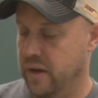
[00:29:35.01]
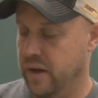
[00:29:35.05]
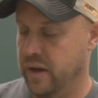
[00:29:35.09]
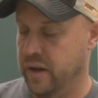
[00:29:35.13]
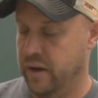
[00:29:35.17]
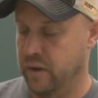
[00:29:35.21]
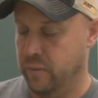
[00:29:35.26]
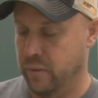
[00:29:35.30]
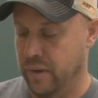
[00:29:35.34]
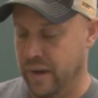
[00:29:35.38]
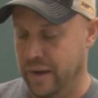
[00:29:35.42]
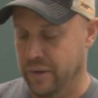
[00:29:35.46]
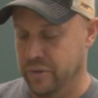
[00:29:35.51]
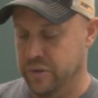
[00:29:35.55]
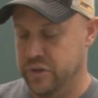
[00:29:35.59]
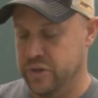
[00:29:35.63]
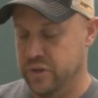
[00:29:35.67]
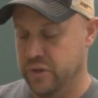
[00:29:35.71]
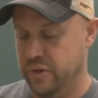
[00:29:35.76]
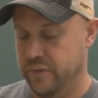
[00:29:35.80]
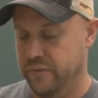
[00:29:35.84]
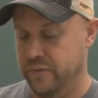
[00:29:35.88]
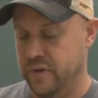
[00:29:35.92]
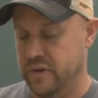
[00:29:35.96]
on a round
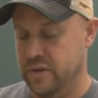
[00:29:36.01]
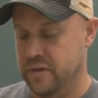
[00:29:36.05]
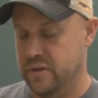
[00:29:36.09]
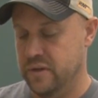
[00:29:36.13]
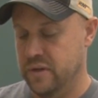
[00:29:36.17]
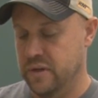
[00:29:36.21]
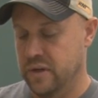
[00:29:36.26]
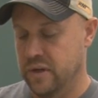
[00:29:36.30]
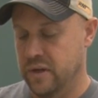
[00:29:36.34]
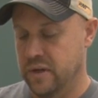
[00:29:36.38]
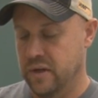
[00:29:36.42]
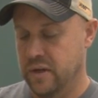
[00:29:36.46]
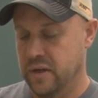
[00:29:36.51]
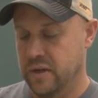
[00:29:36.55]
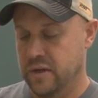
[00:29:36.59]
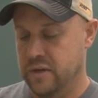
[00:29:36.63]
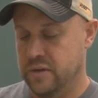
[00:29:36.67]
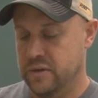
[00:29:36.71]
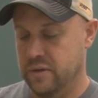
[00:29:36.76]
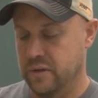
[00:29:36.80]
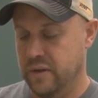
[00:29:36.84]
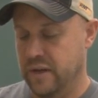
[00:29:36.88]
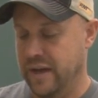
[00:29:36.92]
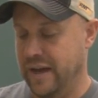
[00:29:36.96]
surface
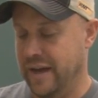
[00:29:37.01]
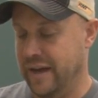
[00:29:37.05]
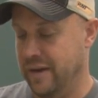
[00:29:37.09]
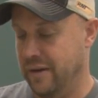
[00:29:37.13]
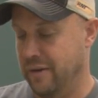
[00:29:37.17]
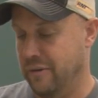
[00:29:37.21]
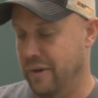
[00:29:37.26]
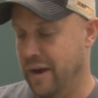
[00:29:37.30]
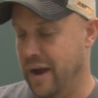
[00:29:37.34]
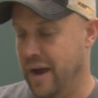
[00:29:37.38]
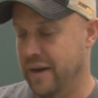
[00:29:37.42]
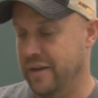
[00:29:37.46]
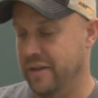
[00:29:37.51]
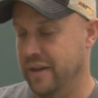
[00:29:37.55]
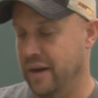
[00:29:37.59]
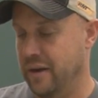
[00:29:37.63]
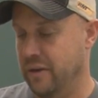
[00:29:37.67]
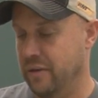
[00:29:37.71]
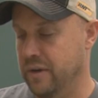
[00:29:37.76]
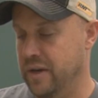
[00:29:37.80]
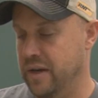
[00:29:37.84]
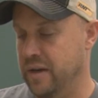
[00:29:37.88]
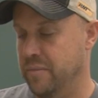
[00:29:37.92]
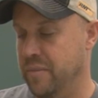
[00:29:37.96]
so that I can rock
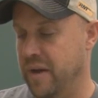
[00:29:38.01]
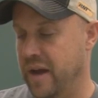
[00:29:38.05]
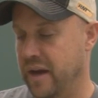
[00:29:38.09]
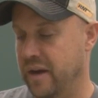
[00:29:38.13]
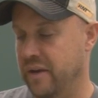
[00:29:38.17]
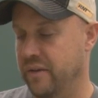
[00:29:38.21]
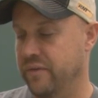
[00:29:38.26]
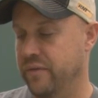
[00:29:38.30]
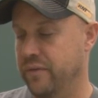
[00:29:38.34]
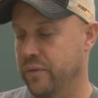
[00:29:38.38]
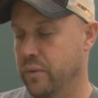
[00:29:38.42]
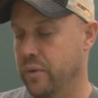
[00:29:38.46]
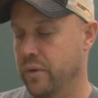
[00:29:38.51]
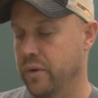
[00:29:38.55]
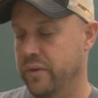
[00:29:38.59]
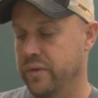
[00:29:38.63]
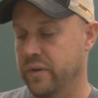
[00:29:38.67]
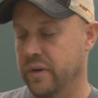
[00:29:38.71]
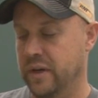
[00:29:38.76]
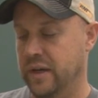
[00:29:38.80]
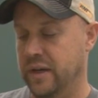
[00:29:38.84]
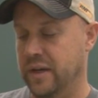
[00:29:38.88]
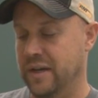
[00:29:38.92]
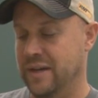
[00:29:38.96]
that reed back and
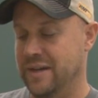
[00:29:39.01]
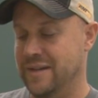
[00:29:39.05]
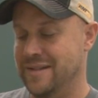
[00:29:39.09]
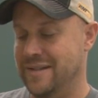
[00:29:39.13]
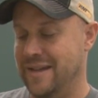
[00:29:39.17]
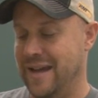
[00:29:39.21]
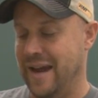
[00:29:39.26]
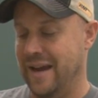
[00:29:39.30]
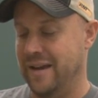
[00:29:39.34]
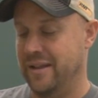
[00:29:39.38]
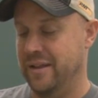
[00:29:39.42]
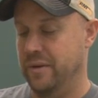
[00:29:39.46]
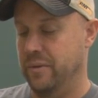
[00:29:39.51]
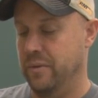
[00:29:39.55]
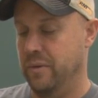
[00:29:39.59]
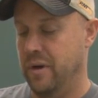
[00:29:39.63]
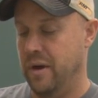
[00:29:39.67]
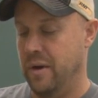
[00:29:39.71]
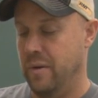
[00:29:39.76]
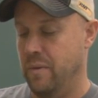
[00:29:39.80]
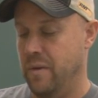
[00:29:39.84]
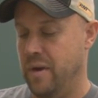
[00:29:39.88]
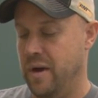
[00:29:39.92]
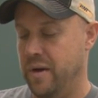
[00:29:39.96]
forth and get exactly where
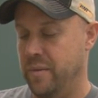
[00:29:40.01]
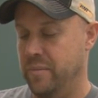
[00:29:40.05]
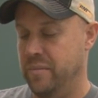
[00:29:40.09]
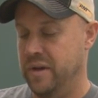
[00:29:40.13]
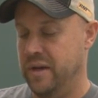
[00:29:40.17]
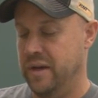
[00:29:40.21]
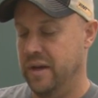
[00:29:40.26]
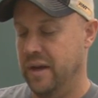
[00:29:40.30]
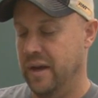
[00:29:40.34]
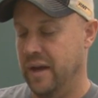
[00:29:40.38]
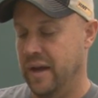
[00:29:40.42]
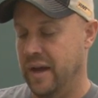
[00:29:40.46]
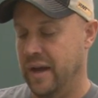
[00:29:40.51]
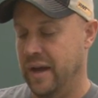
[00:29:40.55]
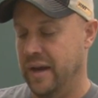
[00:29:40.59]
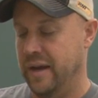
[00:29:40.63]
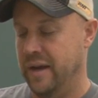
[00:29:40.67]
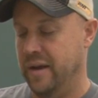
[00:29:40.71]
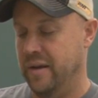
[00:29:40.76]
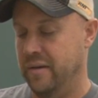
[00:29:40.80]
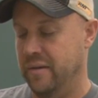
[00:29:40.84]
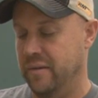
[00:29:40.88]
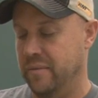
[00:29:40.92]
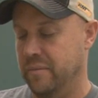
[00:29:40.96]
I want to be on
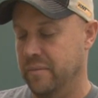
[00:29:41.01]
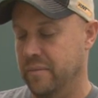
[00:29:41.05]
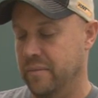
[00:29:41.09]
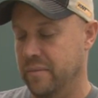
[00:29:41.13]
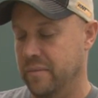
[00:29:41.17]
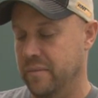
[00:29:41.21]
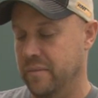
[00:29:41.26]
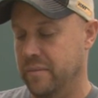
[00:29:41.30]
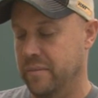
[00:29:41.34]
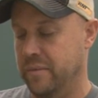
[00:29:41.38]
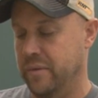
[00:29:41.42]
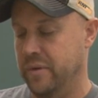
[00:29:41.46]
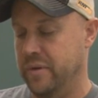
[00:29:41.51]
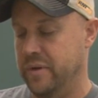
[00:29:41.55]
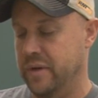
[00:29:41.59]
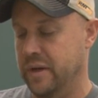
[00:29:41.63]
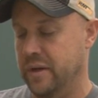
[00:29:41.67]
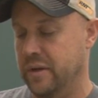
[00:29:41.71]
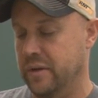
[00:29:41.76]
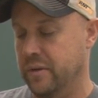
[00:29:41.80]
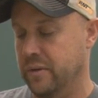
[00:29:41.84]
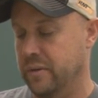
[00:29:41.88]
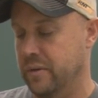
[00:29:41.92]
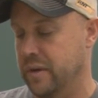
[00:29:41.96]
that
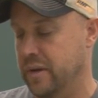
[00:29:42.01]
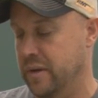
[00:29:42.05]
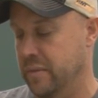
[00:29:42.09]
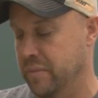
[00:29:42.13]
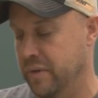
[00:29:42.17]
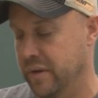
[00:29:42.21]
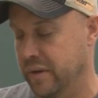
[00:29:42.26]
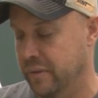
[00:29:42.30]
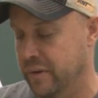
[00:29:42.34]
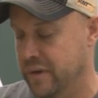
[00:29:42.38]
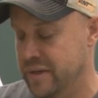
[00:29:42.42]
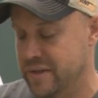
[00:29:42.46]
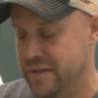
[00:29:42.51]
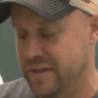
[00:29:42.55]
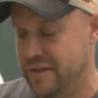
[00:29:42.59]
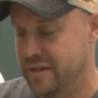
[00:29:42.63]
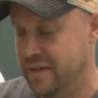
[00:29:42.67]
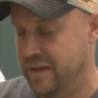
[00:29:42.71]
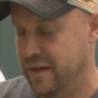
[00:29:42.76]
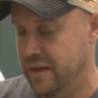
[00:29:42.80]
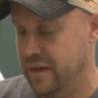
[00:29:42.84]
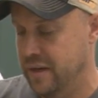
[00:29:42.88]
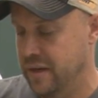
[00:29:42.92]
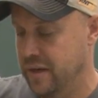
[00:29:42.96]
particular reed. But once I
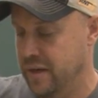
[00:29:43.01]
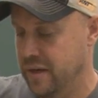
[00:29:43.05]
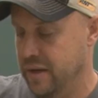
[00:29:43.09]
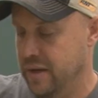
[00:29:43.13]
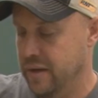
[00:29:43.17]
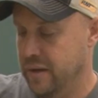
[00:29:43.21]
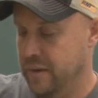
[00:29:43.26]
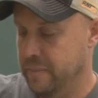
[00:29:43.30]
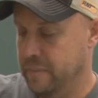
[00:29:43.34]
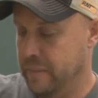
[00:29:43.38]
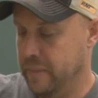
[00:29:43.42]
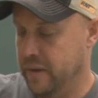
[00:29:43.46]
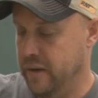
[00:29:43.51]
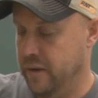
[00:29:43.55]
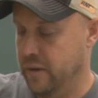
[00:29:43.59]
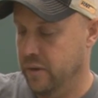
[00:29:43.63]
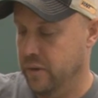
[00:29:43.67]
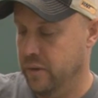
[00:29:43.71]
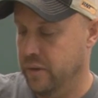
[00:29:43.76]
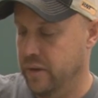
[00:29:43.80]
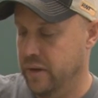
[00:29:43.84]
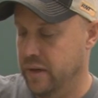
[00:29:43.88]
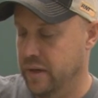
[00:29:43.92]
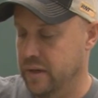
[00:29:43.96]
said, you
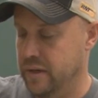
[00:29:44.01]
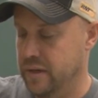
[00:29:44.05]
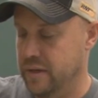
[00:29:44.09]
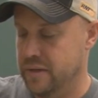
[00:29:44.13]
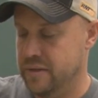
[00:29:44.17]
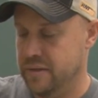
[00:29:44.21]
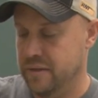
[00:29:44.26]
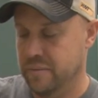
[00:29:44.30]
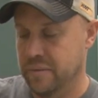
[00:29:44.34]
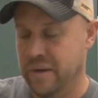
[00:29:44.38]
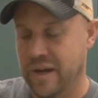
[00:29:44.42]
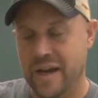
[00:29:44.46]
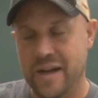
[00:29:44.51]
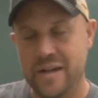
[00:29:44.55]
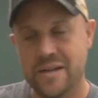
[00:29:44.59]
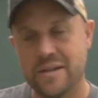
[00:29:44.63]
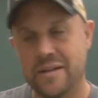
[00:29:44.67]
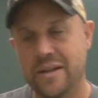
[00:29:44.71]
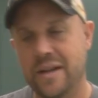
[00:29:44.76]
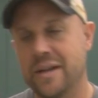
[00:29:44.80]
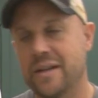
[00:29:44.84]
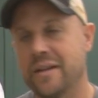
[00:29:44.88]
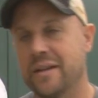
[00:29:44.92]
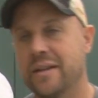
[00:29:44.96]
know, some guys
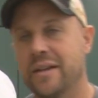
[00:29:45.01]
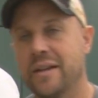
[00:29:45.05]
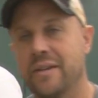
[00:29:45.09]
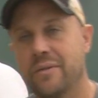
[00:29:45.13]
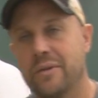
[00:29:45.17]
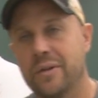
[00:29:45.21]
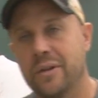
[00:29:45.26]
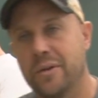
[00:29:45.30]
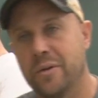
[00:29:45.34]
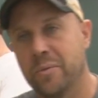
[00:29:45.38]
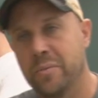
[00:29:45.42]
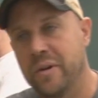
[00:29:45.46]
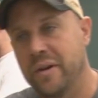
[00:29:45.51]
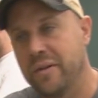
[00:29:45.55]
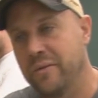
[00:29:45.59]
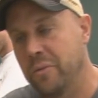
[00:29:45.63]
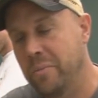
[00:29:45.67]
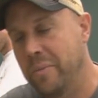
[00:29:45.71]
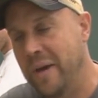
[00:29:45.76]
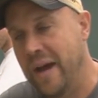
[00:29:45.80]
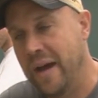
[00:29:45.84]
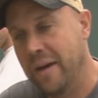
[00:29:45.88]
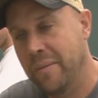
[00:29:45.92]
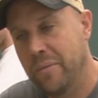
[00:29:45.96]
like to leave a little bit of a
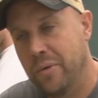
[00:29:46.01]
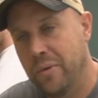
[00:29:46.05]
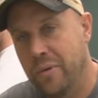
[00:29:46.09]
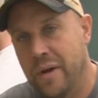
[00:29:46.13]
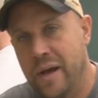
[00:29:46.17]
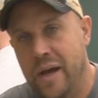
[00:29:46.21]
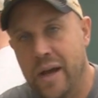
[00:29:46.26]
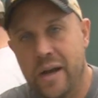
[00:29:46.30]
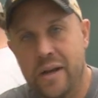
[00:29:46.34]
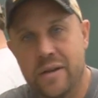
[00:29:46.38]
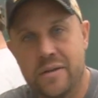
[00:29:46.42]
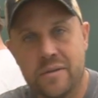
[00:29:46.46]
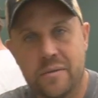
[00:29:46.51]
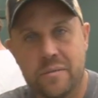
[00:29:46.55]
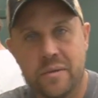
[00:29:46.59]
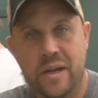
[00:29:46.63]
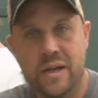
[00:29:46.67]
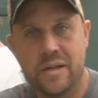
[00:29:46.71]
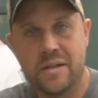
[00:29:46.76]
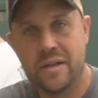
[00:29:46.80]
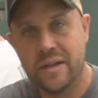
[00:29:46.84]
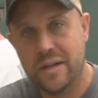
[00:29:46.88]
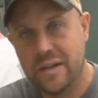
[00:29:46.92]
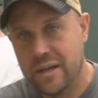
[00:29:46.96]
backbone on it. Some
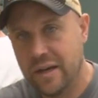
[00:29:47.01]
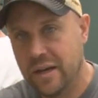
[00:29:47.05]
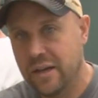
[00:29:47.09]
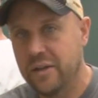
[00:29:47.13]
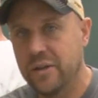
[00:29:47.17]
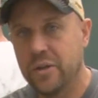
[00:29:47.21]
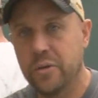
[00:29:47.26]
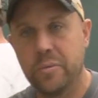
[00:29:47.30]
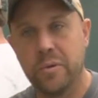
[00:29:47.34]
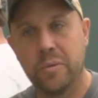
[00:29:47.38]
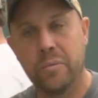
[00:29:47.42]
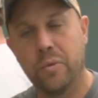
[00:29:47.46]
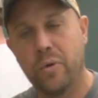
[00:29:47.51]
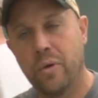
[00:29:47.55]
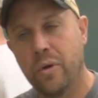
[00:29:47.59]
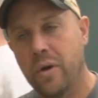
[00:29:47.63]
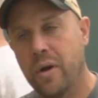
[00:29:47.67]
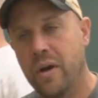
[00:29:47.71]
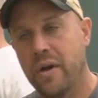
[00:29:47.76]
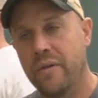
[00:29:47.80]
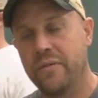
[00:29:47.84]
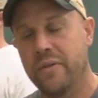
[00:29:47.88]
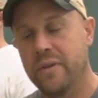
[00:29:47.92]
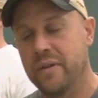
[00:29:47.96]
guys like to take a little bit
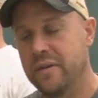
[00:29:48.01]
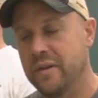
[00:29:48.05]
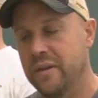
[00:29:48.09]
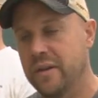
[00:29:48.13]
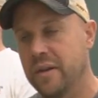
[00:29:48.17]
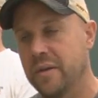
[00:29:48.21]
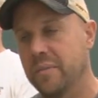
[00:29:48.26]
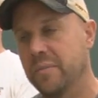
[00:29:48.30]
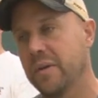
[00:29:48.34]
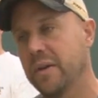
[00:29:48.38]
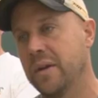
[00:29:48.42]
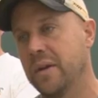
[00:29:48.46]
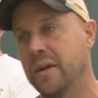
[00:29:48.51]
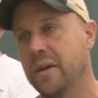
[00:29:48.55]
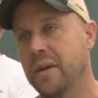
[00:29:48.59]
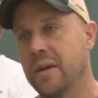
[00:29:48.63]
more off the tip.